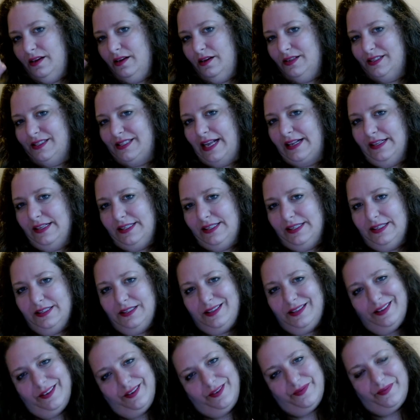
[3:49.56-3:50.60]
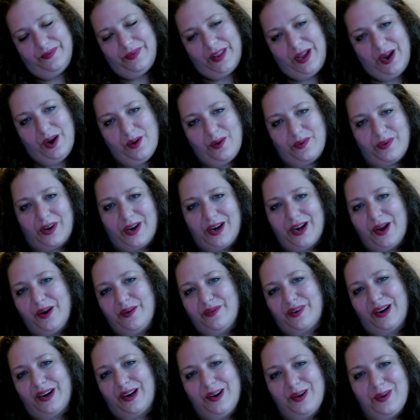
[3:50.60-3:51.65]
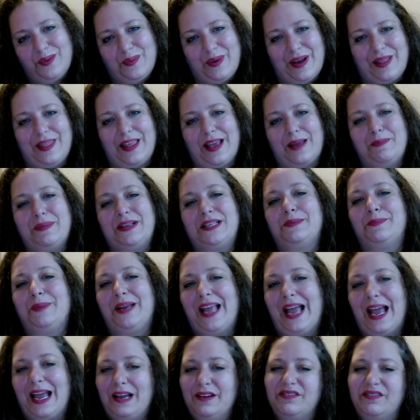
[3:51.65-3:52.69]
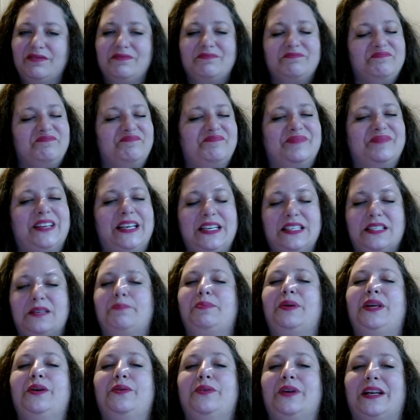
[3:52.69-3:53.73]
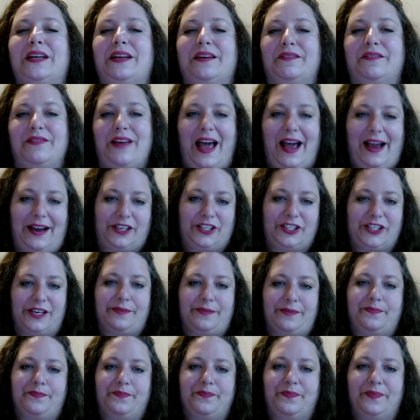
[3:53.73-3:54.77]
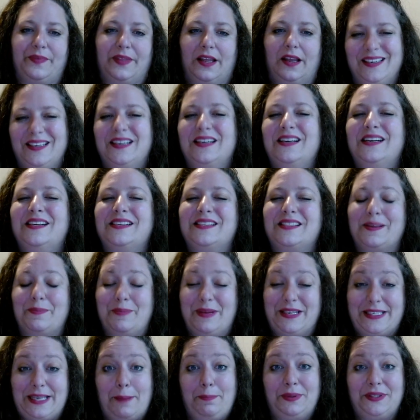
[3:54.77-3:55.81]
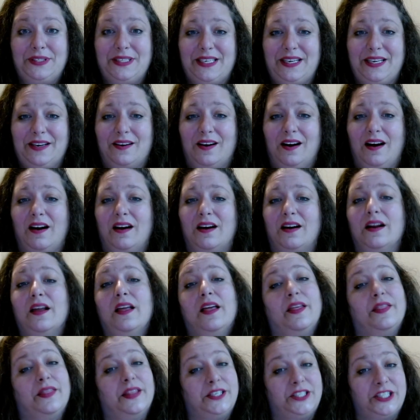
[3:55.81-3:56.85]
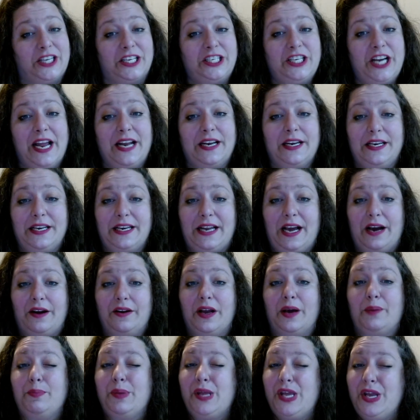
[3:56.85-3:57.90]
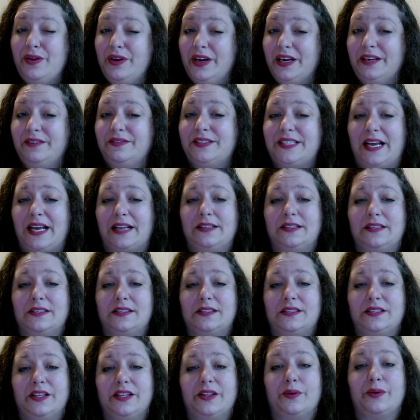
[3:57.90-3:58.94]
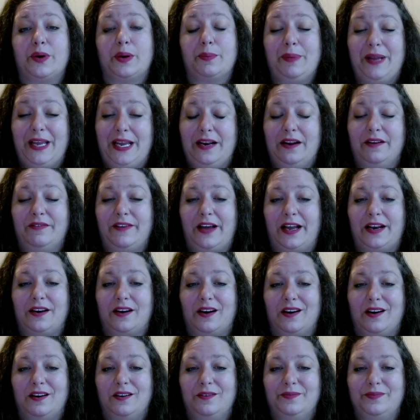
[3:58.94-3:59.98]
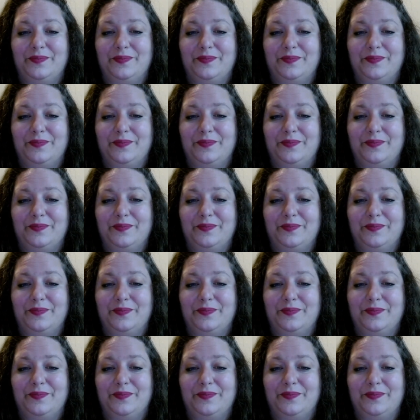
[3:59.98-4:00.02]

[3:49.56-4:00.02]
sentences over and over when they misbehave is a punitive action. Some examples here are: the judge handed down a punitive sentence to the repeat offender.